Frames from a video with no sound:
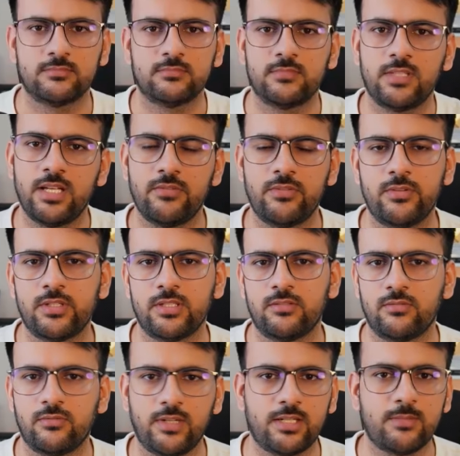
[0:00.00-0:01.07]
Hey everyone,
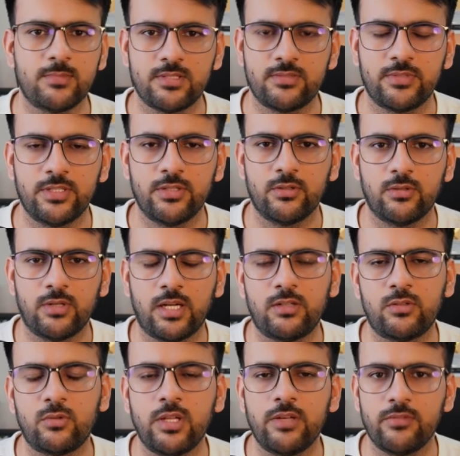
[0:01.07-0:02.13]
welcome to this video, and
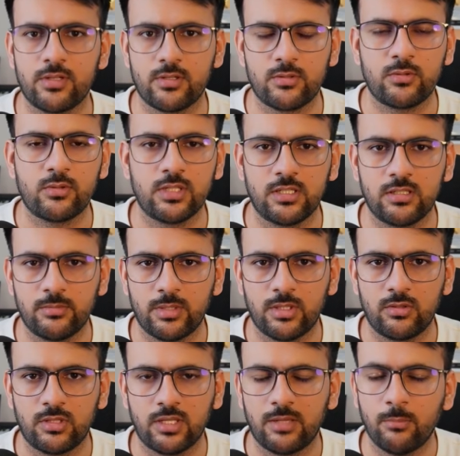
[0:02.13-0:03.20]
today we are going to learn
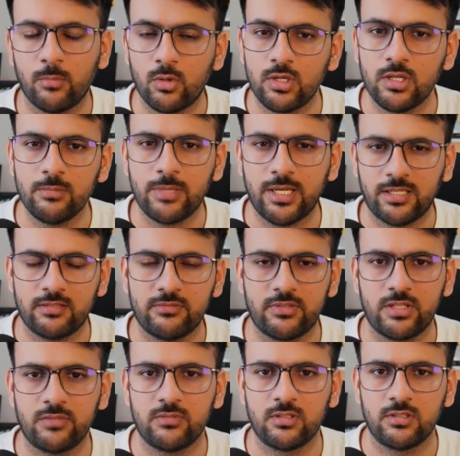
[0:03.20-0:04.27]
about a modern backend
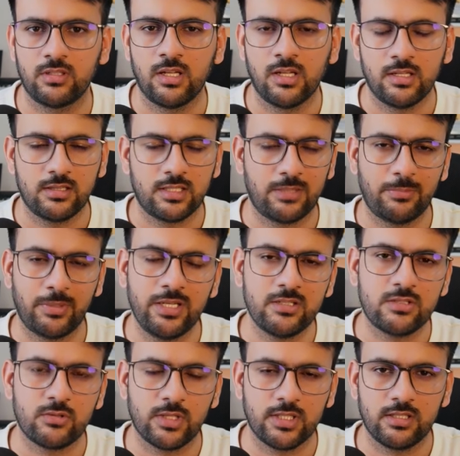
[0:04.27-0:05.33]
framework that brings
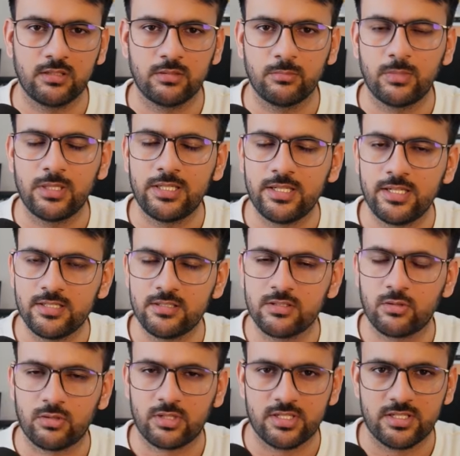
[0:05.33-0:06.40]
together multi-agent
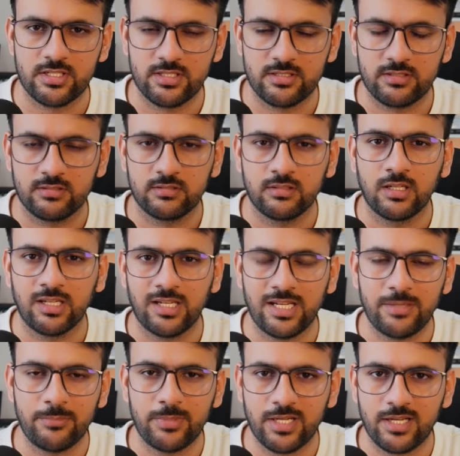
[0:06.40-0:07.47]
orchestration,
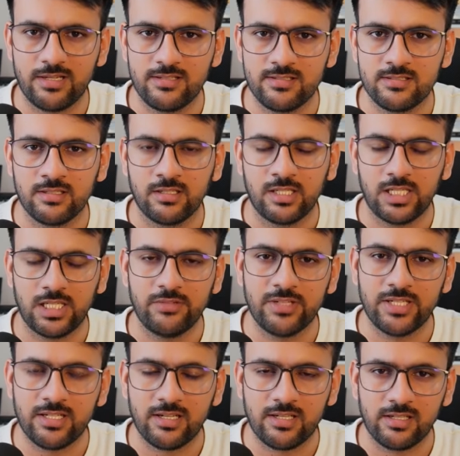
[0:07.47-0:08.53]
APIs, event
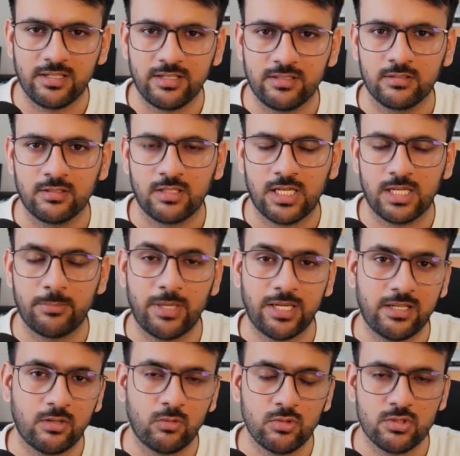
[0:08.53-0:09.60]
handling, and
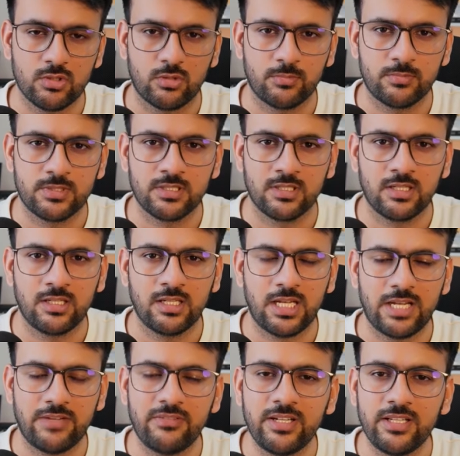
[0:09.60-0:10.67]
background jobs,
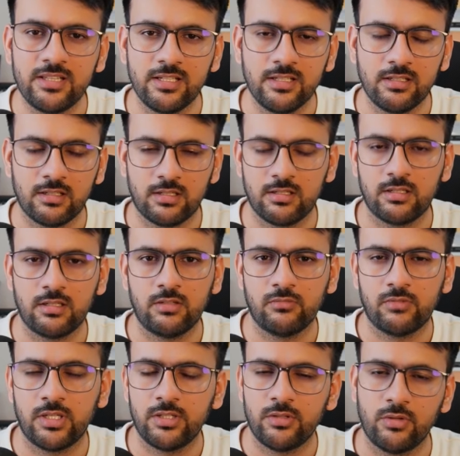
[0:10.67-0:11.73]
everything under
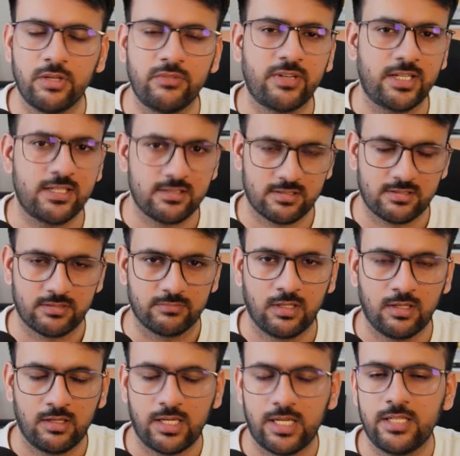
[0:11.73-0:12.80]
one unified system.
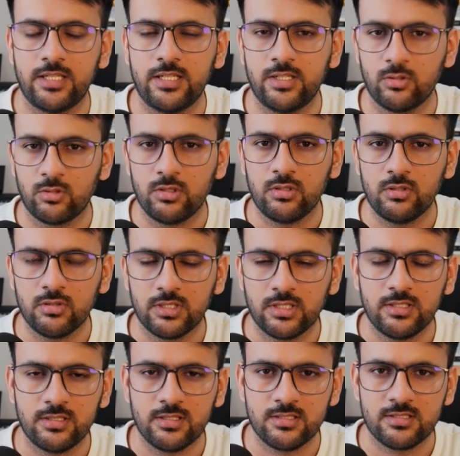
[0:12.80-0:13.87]
And in order to
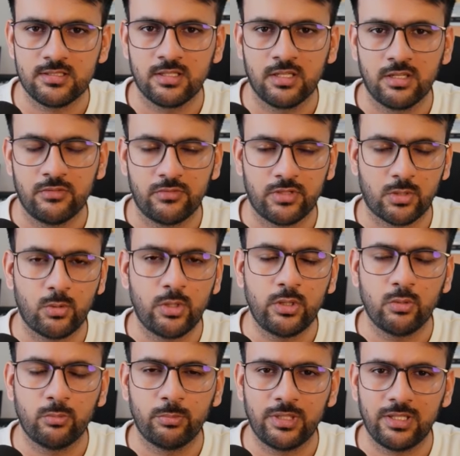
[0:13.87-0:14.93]
learn this, we are going to
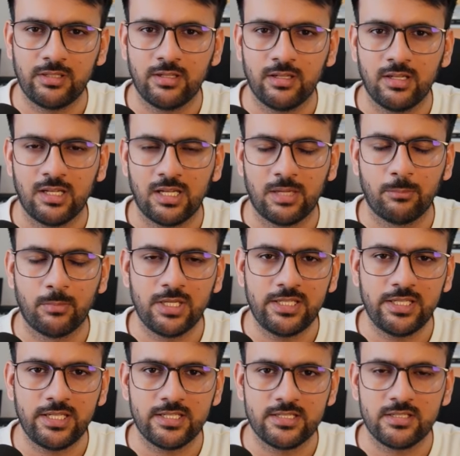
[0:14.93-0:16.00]
build a
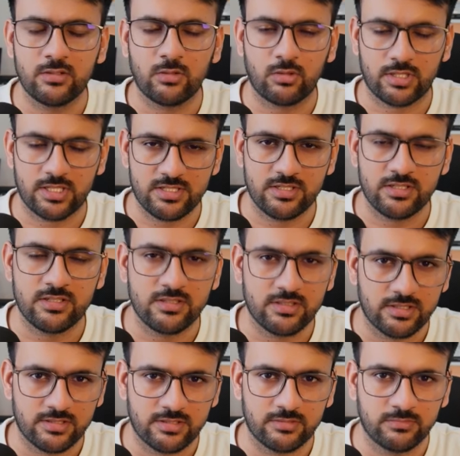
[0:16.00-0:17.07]
multi-agent orchestration
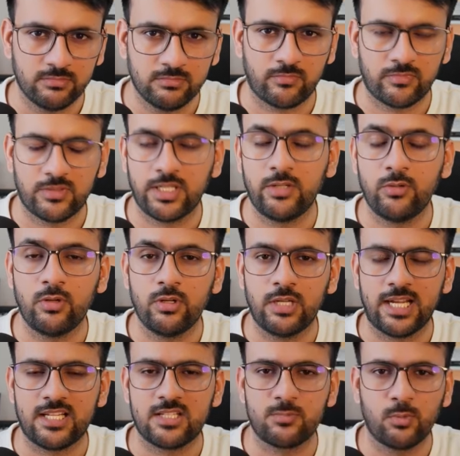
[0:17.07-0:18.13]
system that you can
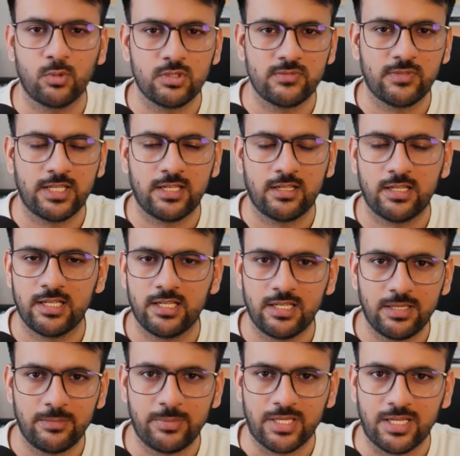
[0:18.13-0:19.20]
expose via an
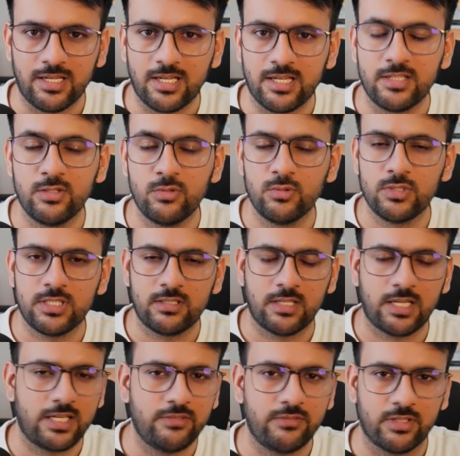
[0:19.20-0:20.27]
API and use it
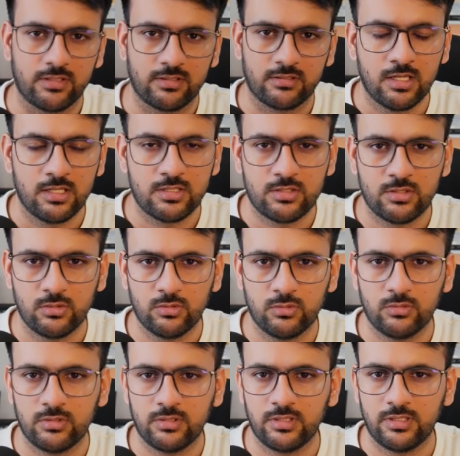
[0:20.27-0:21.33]
anywhere. So
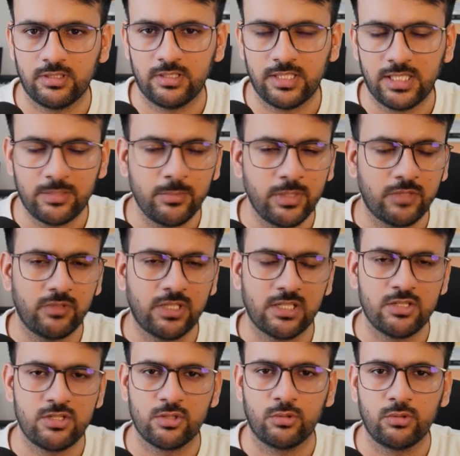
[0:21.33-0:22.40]
let me quickly
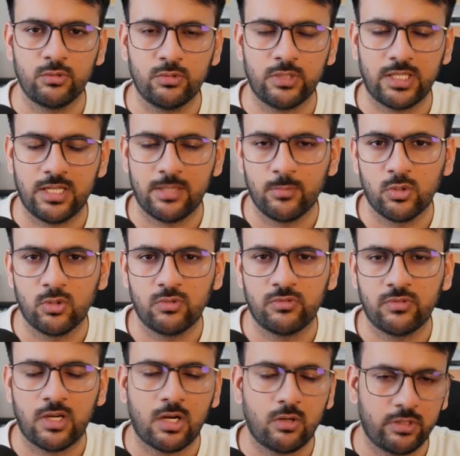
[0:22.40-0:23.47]
show you a demo of
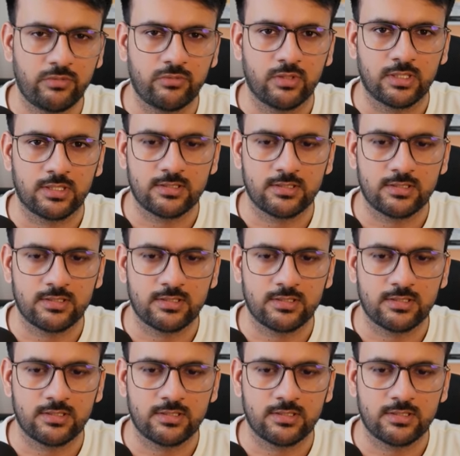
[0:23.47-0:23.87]
how it works.